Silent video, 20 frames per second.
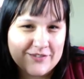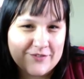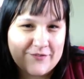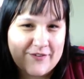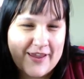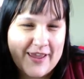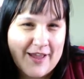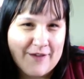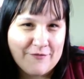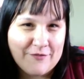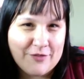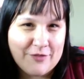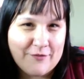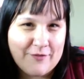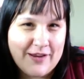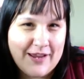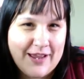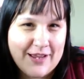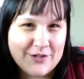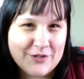If I have
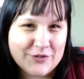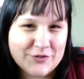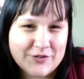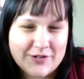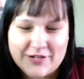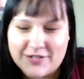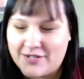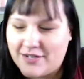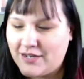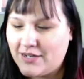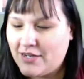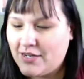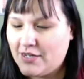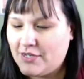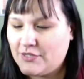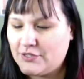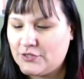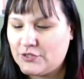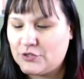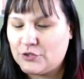300
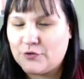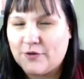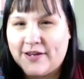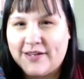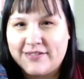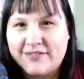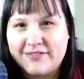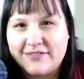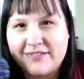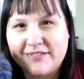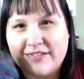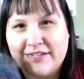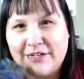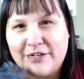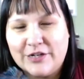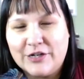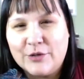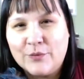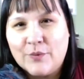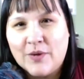strands in here,